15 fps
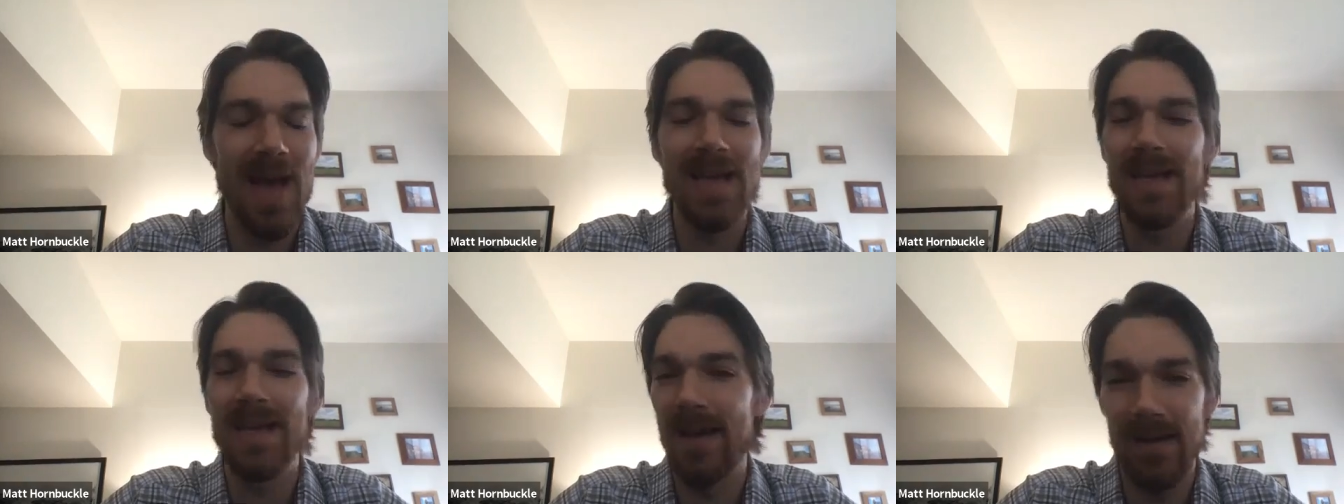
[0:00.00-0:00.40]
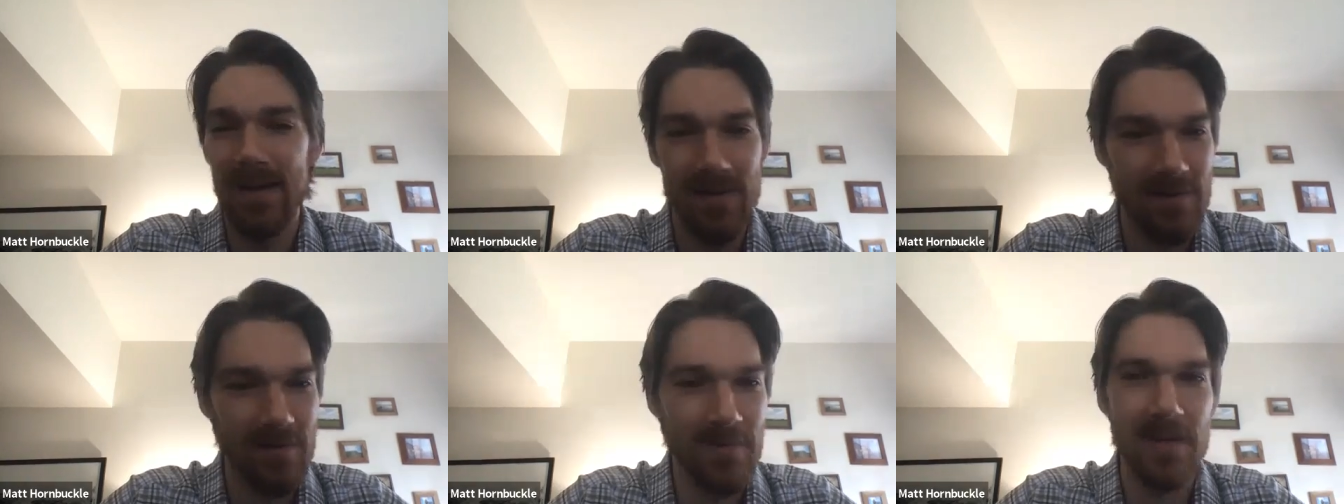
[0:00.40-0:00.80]
I get
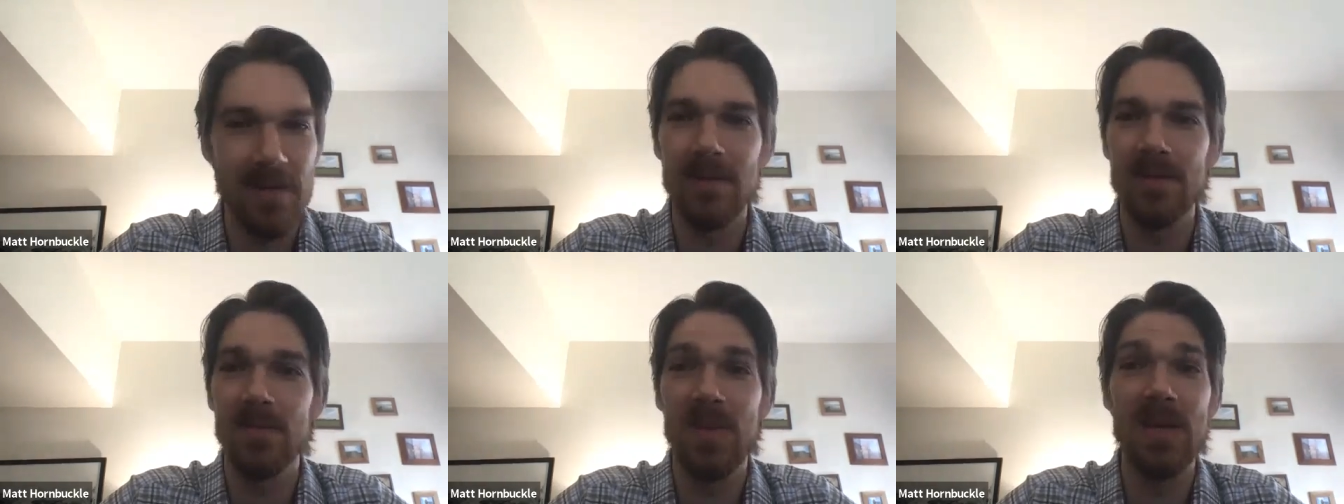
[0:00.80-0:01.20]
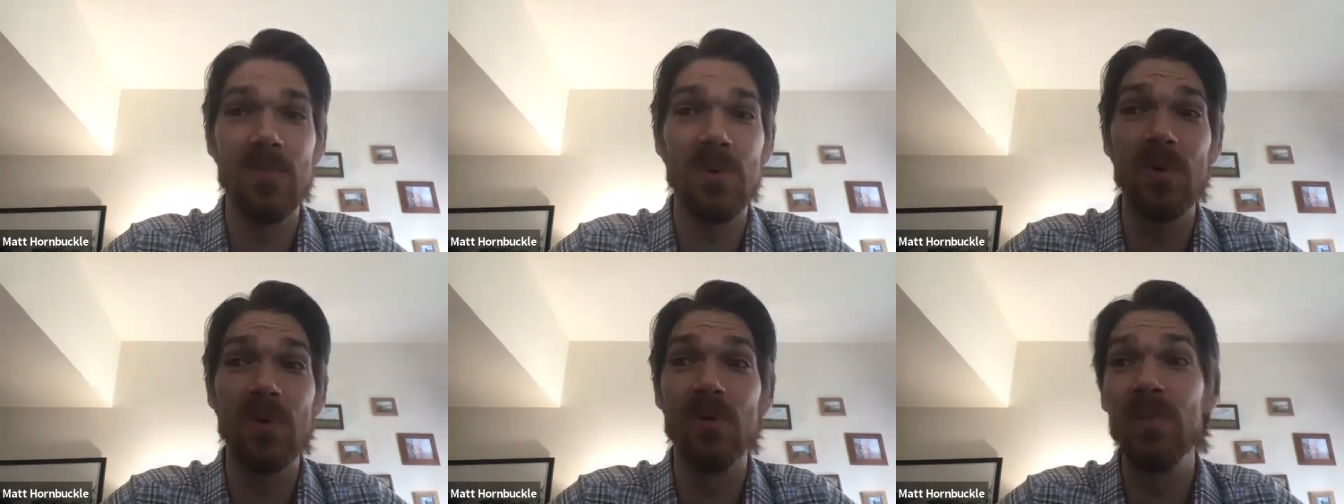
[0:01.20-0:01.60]
it, right? There's
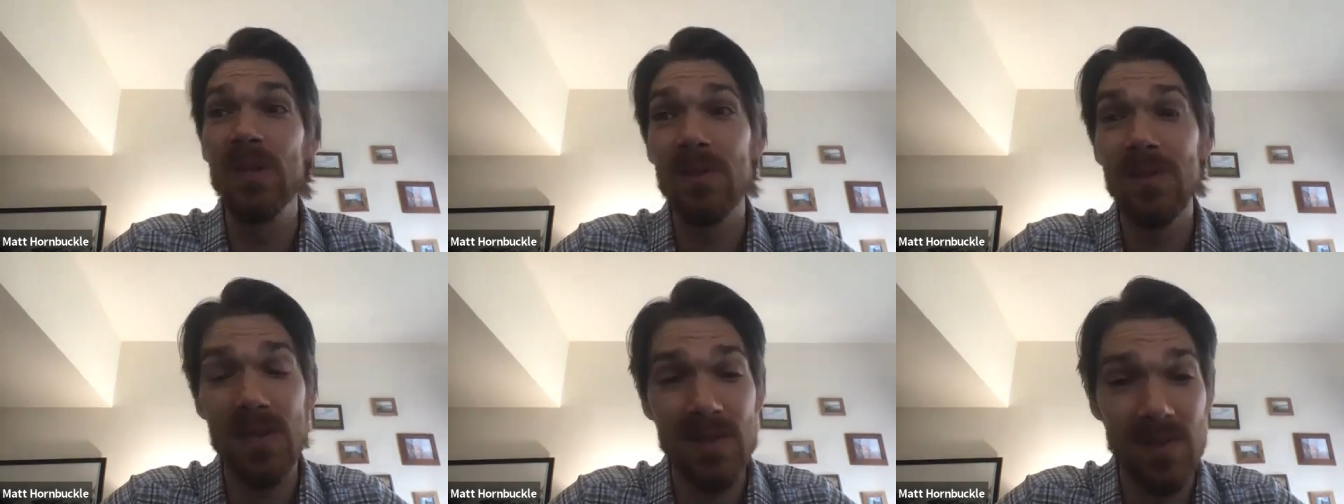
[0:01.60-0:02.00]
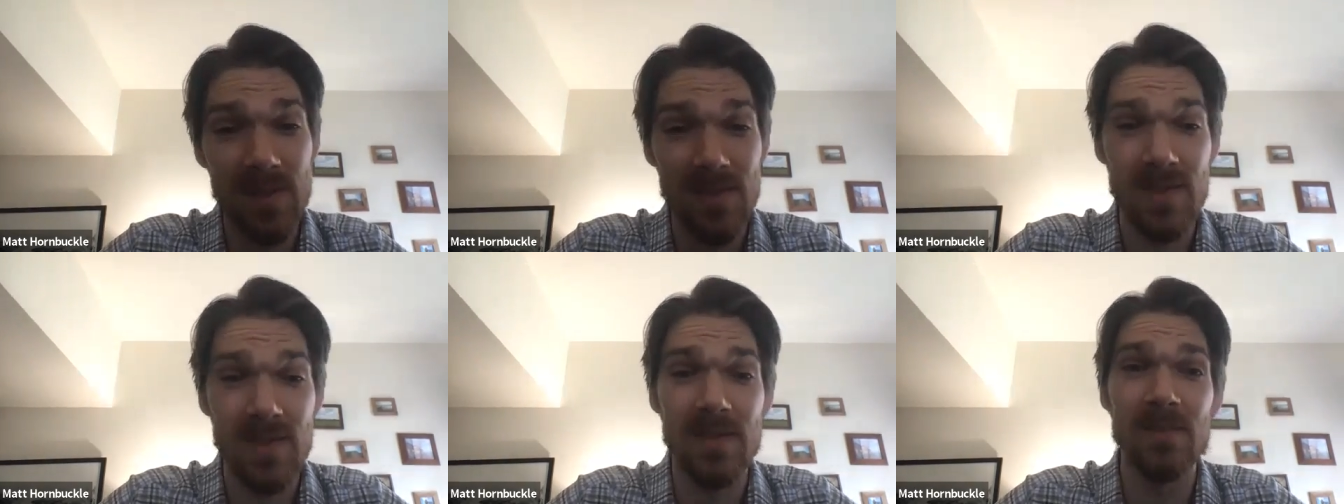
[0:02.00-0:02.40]
people who abuse the
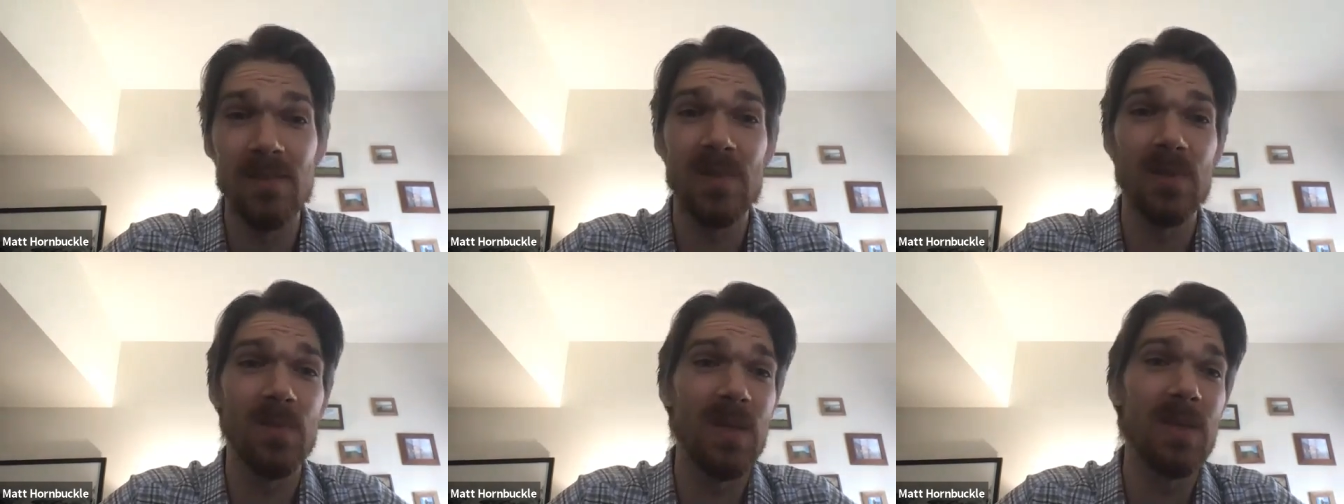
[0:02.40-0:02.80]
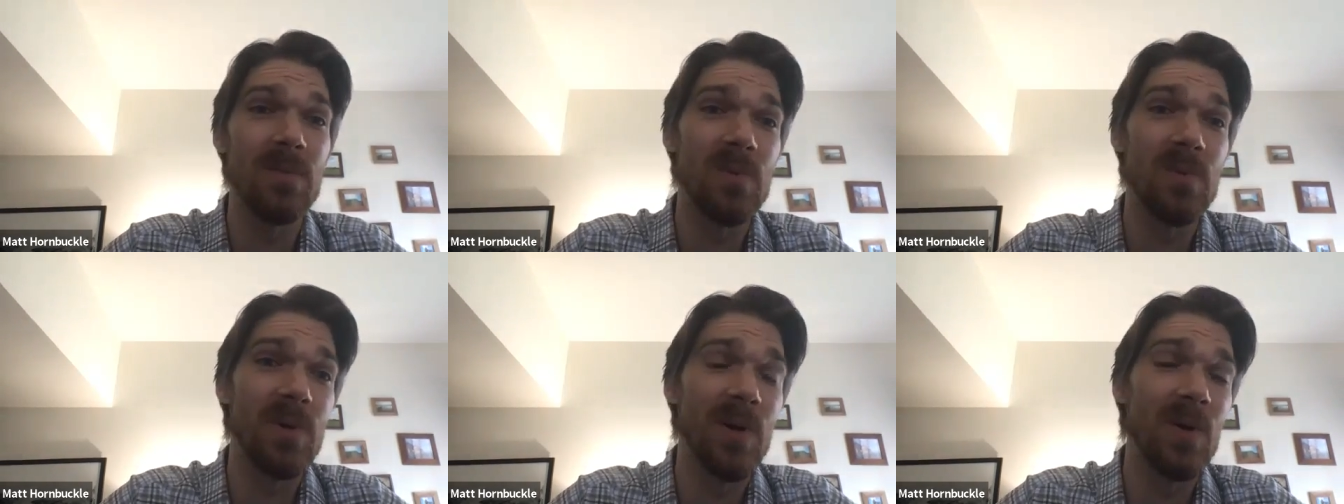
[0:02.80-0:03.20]
systems. There's
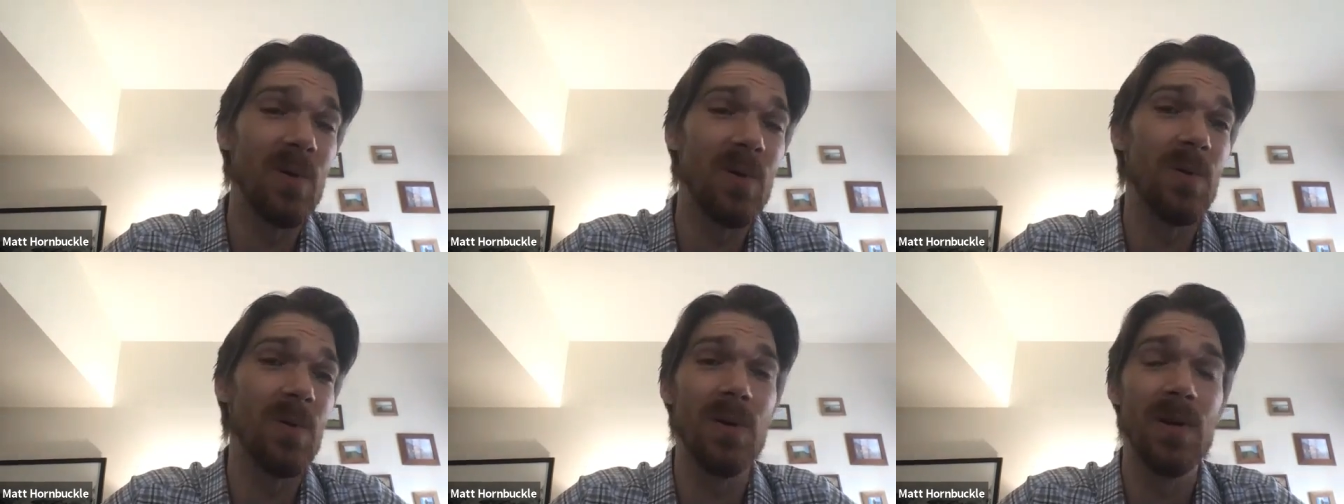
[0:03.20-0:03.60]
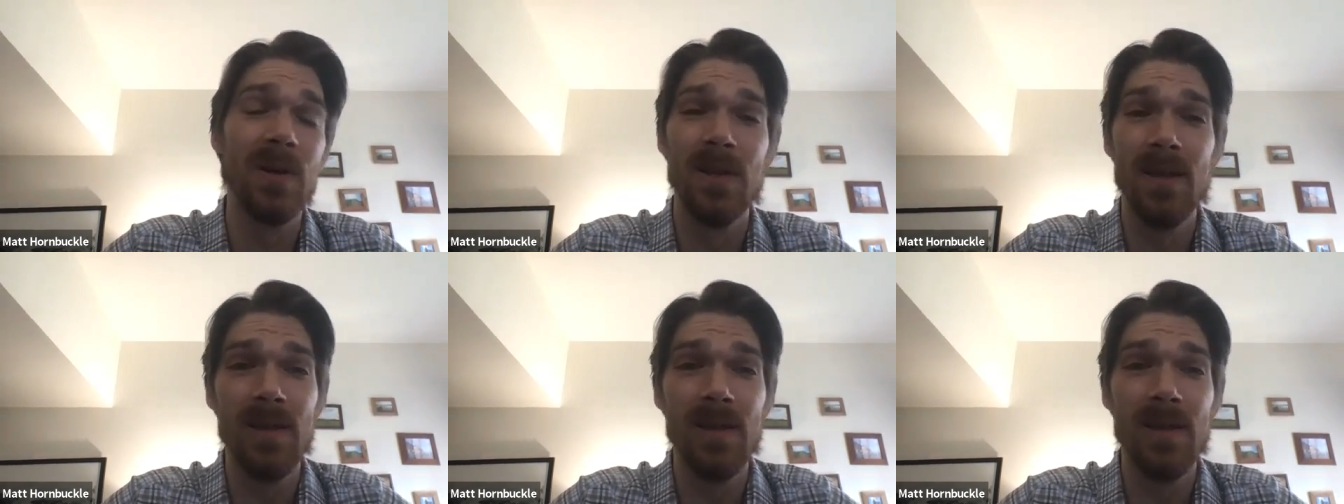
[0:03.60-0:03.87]
people who